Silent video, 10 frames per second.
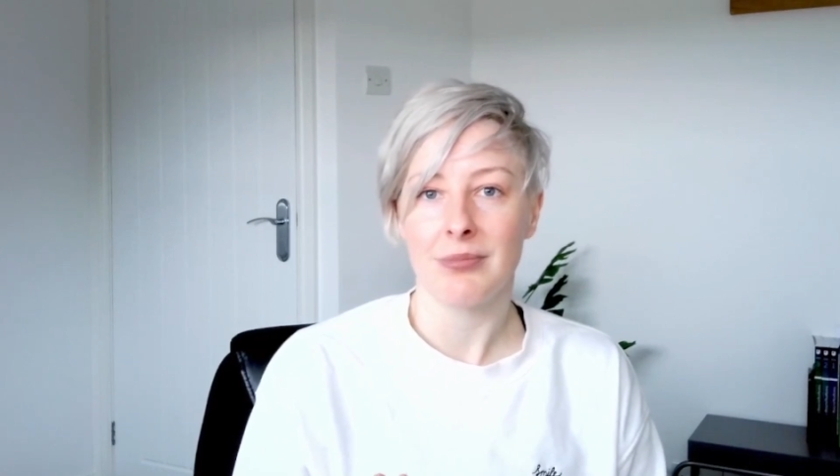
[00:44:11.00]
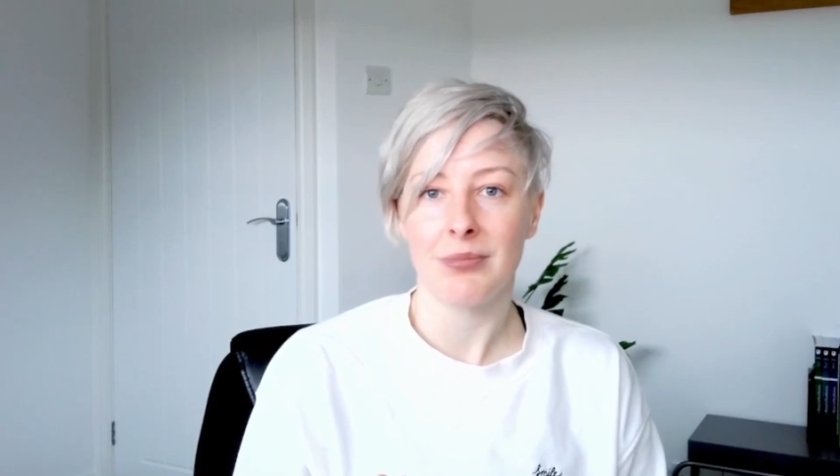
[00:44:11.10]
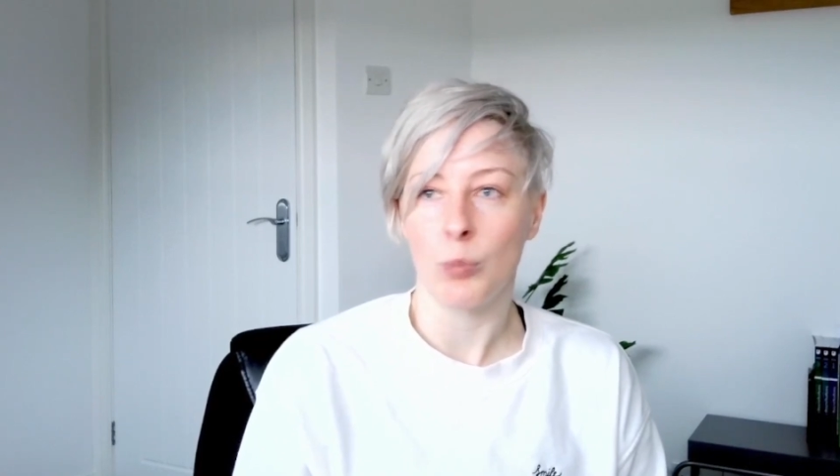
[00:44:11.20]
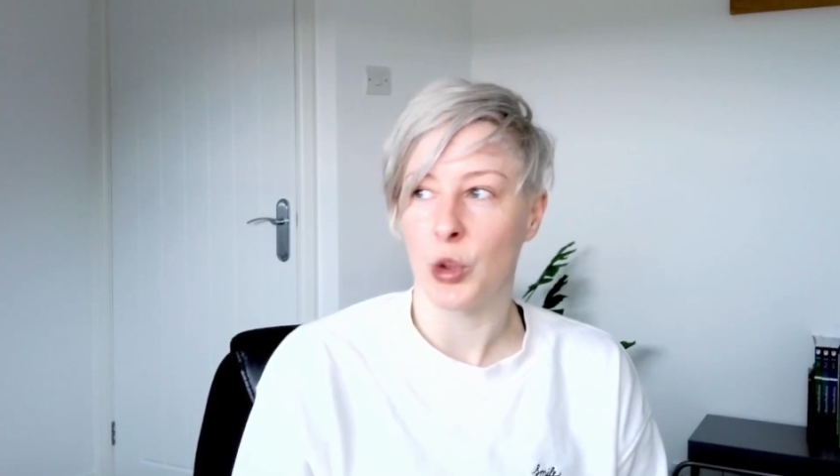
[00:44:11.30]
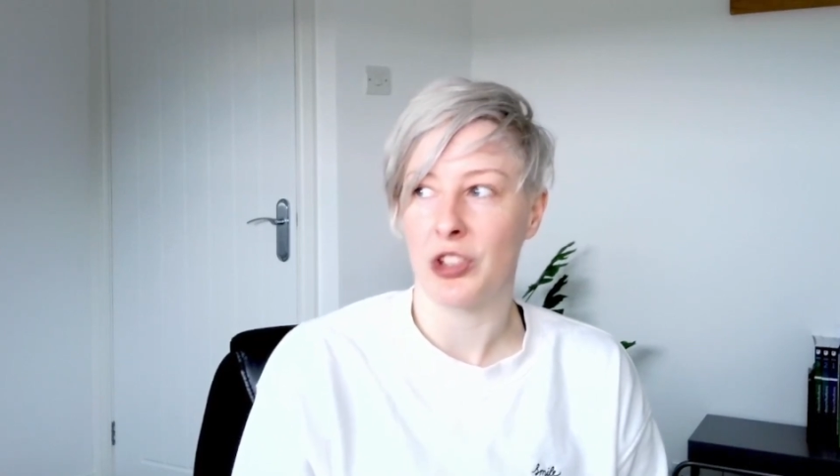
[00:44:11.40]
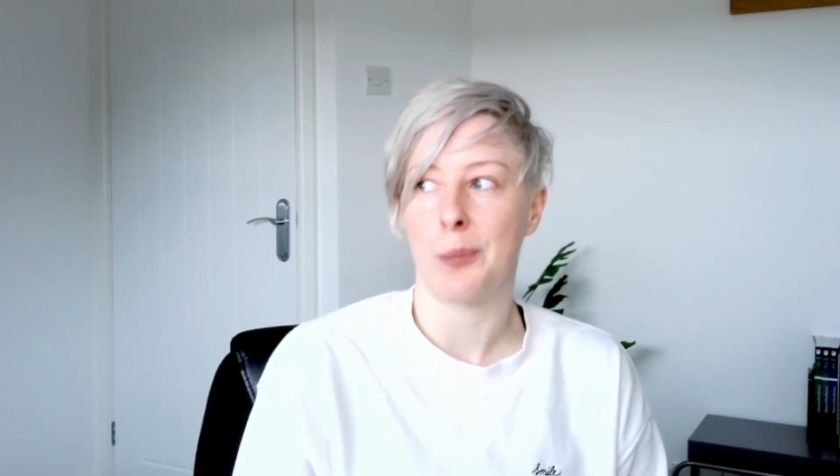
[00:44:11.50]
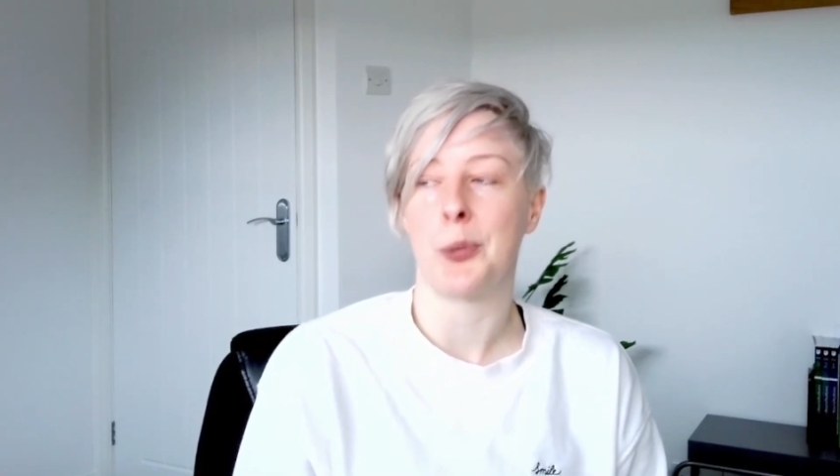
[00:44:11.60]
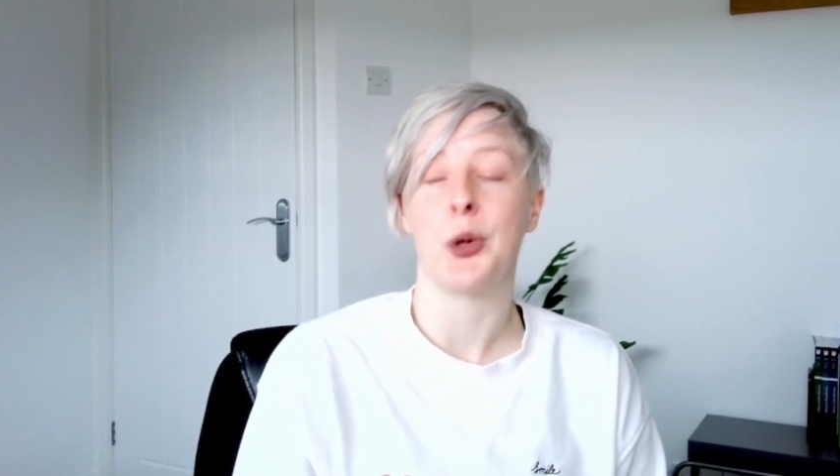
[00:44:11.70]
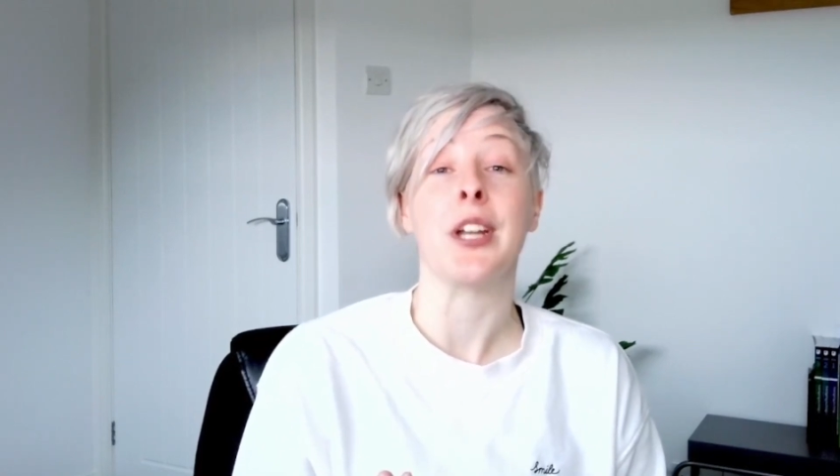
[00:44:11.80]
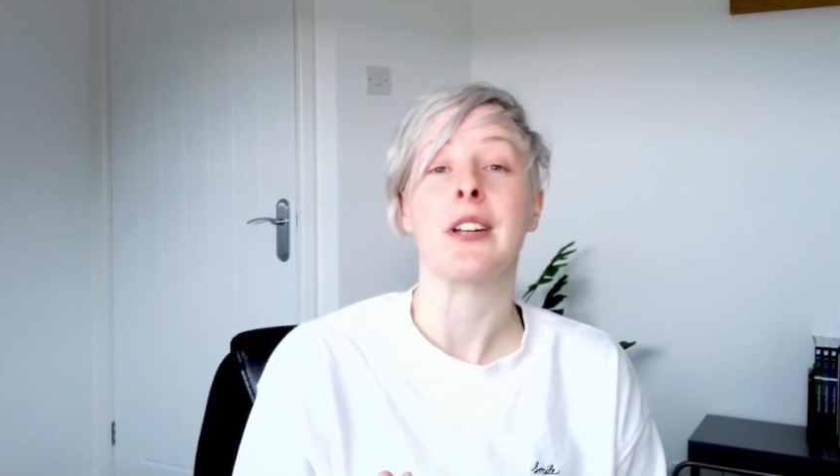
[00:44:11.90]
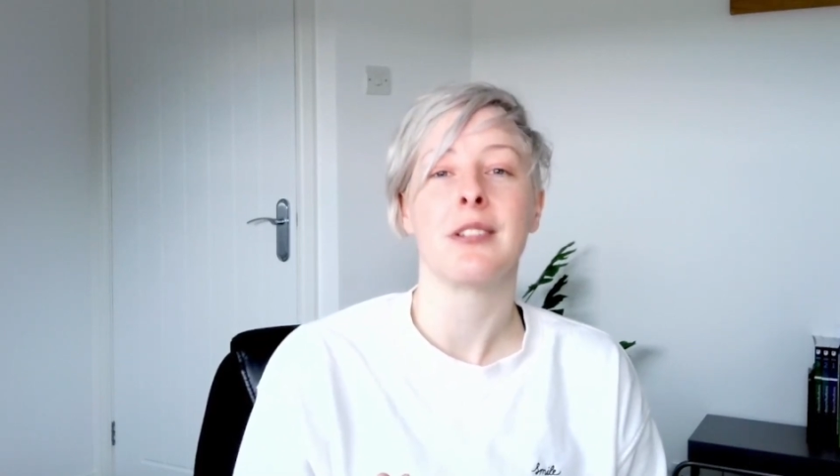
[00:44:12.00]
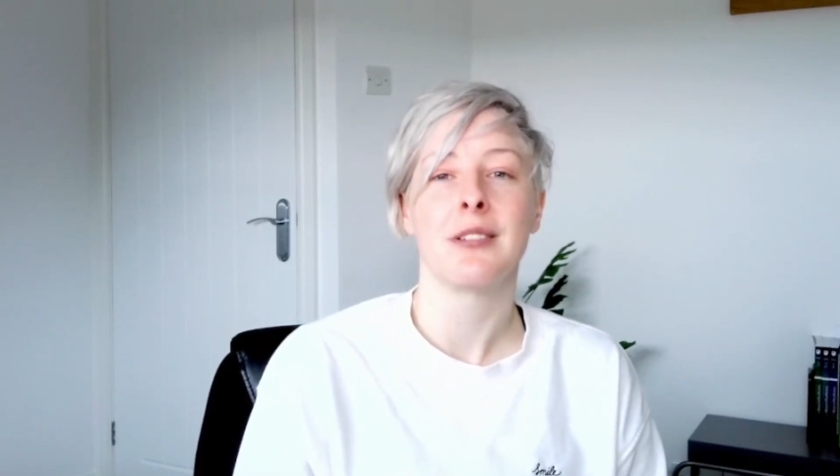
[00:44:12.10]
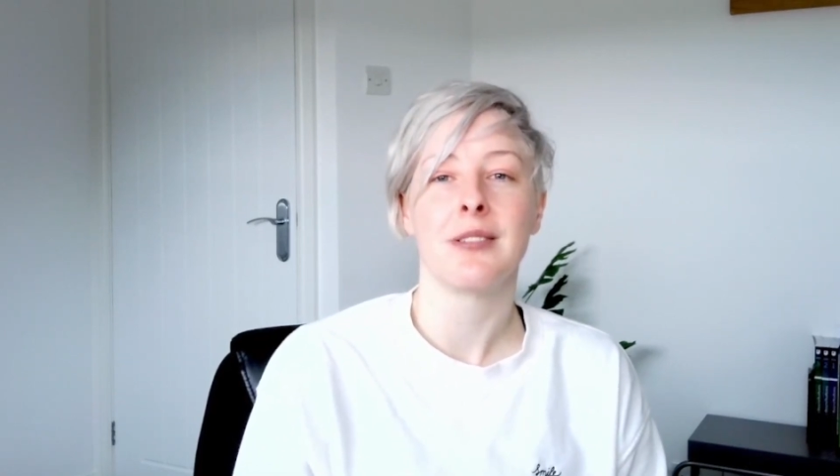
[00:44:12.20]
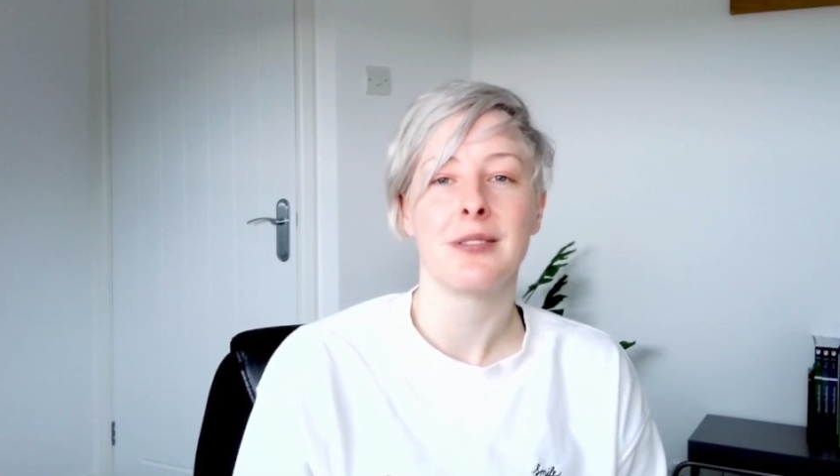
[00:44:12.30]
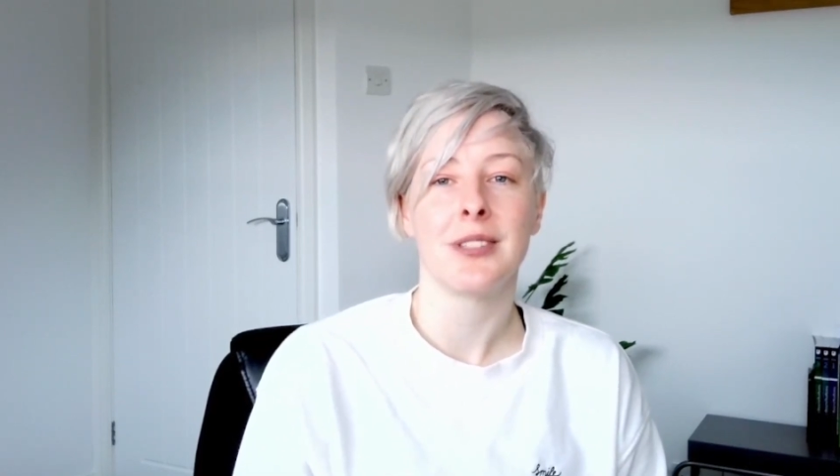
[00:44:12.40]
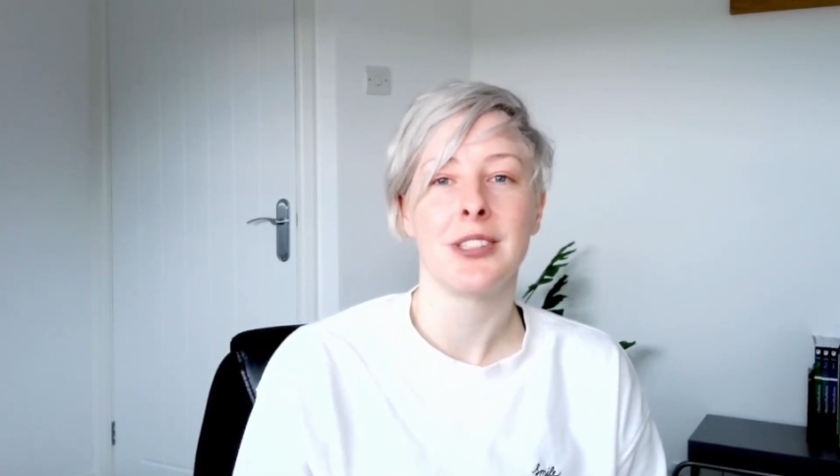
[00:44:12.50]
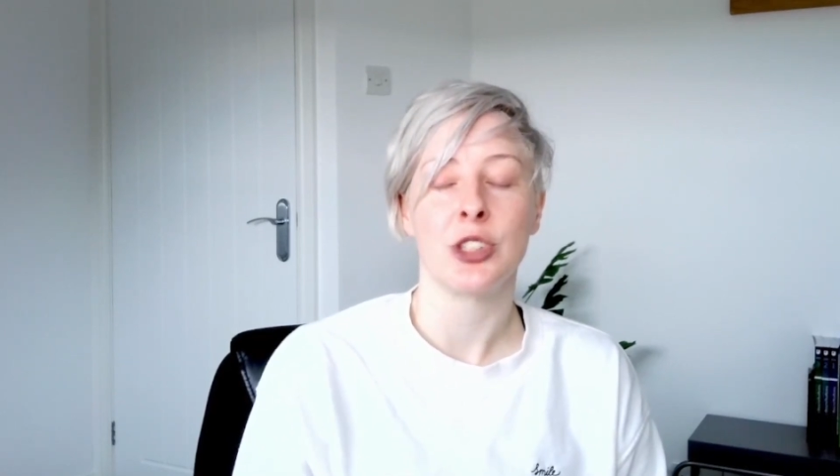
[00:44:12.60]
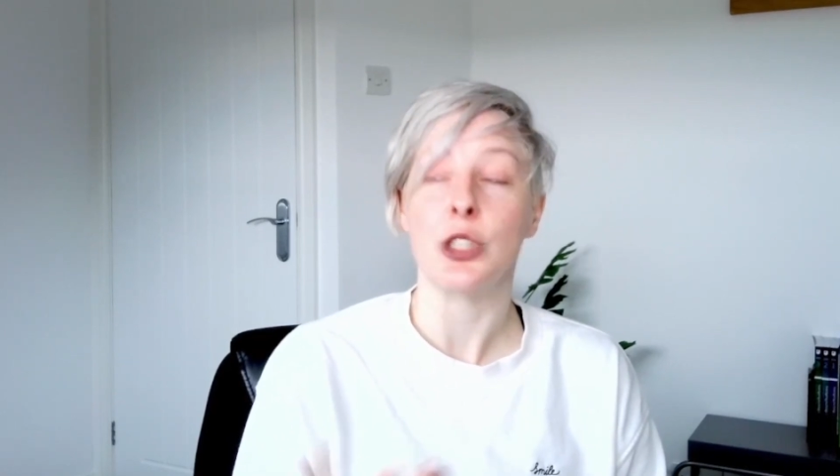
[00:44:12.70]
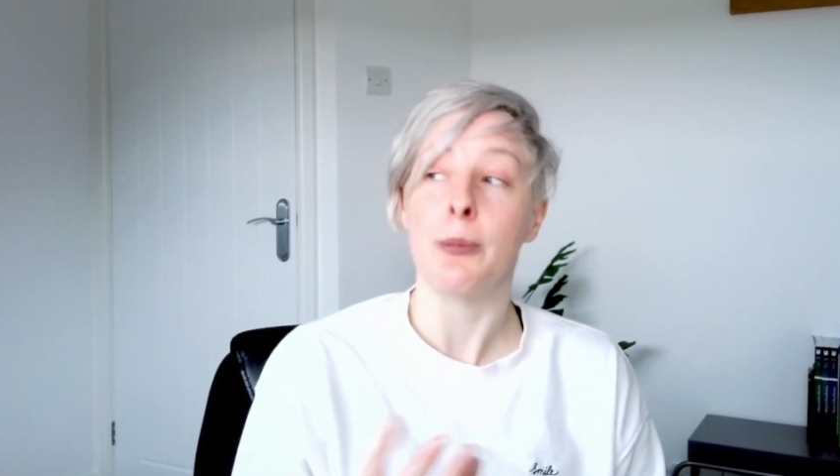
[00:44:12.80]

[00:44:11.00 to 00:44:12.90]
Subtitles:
what's the point? So